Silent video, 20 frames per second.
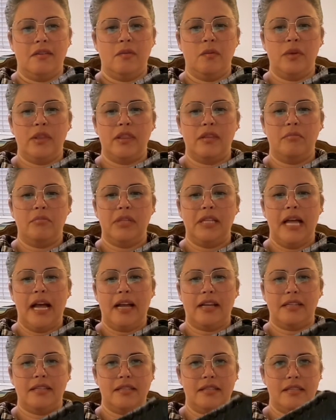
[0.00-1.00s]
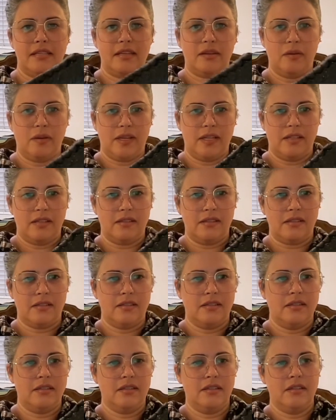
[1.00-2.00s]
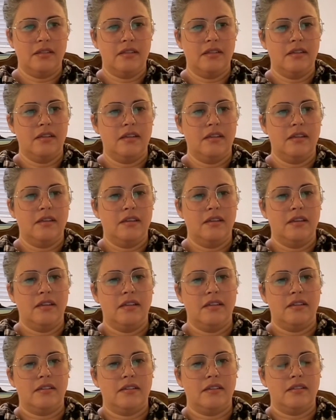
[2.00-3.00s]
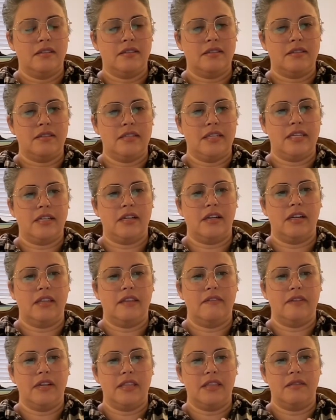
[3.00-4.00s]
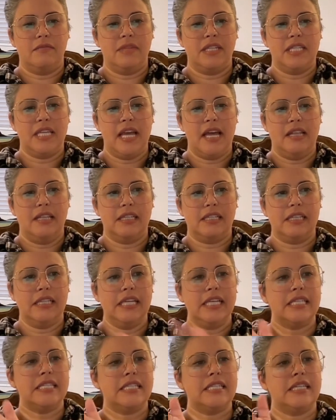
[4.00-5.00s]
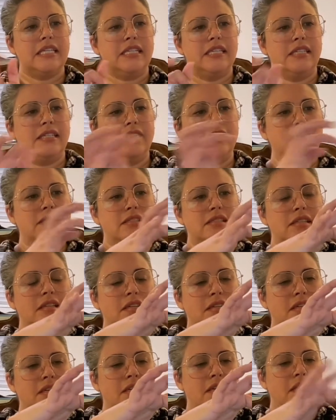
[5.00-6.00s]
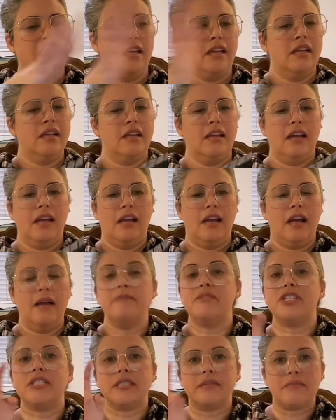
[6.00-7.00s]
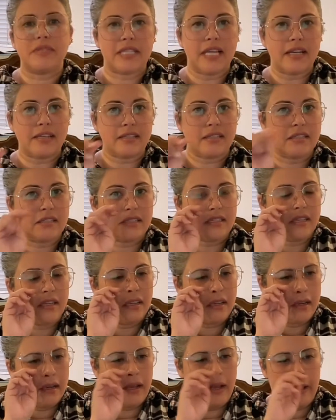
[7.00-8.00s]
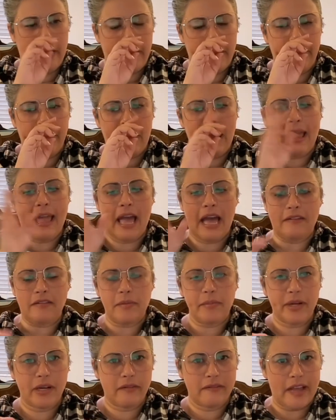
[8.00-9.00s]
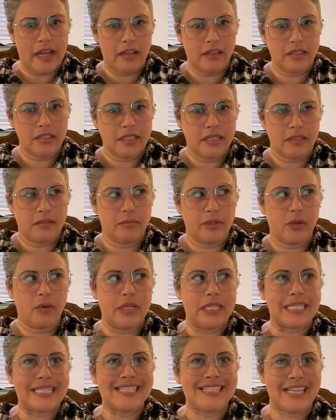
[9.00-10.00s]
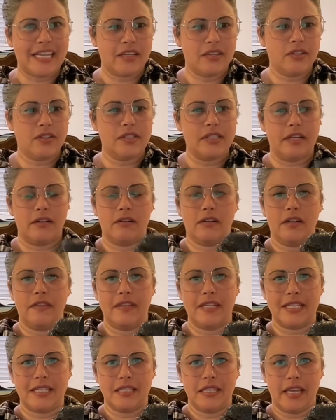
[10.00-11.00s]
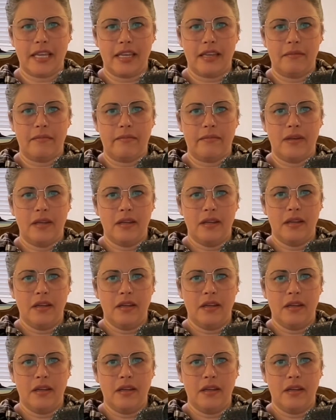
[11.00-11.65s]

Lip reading: With the black sequins sneaker, and they've got the metallic laces. I'm just obsessed. I have a pair of Alexander McQueen sandals that are on the same